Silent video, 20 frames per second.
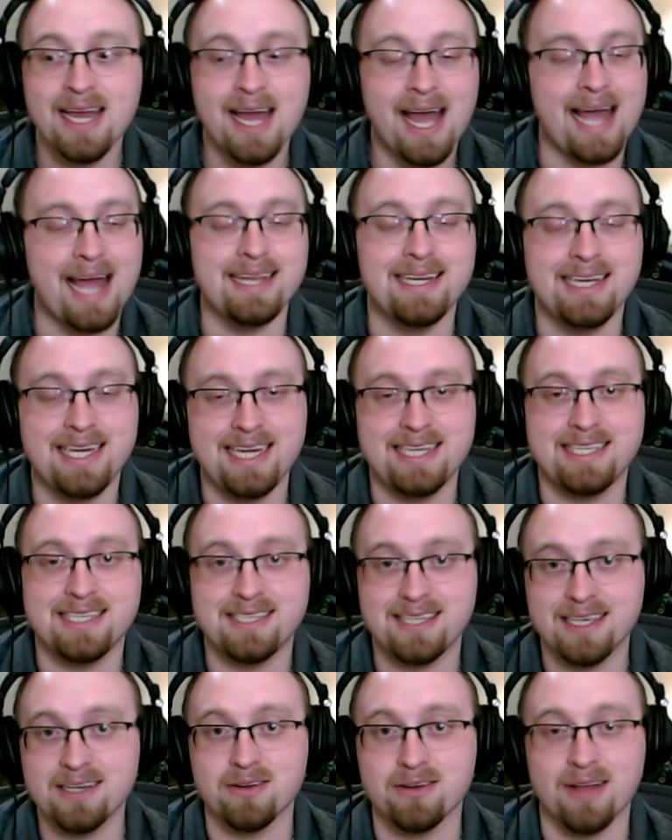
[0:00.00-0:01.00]
And he
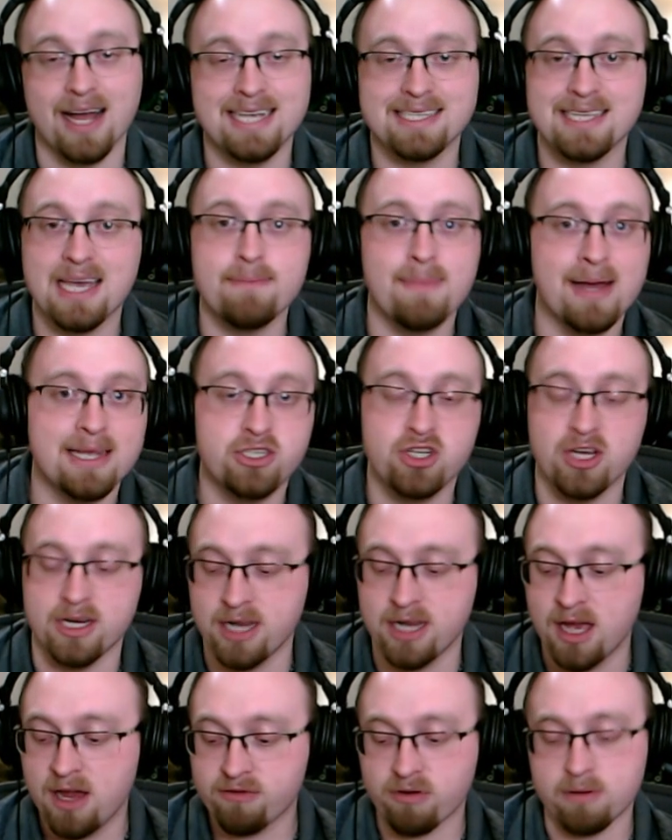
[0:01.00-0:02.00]
still, as I mentioned,
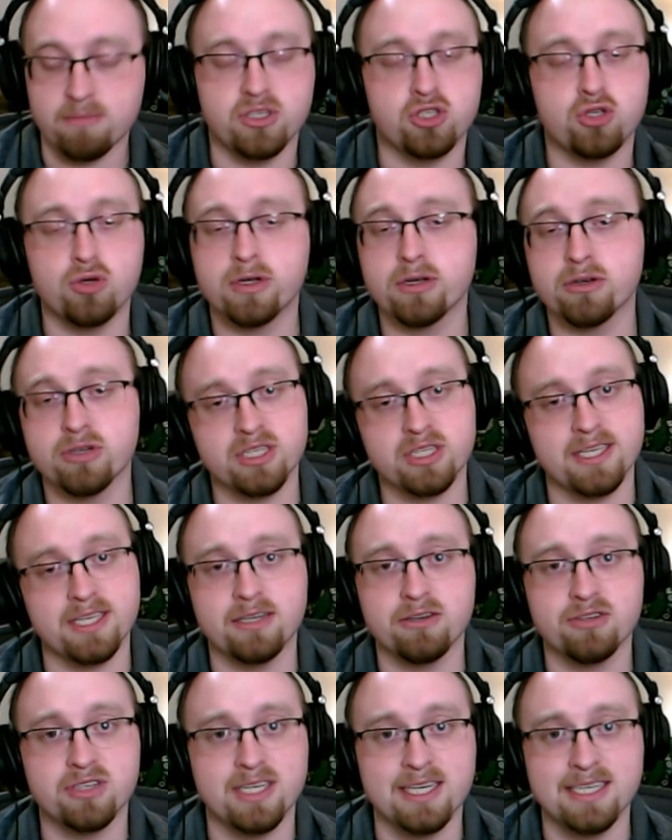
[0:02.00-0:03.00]
from his junior to
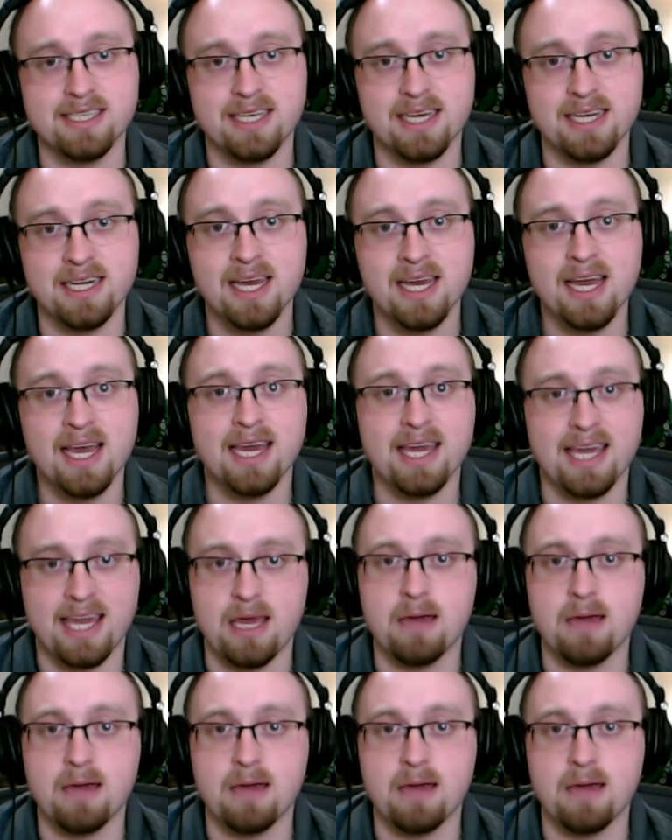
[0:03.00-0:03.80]
senior season, he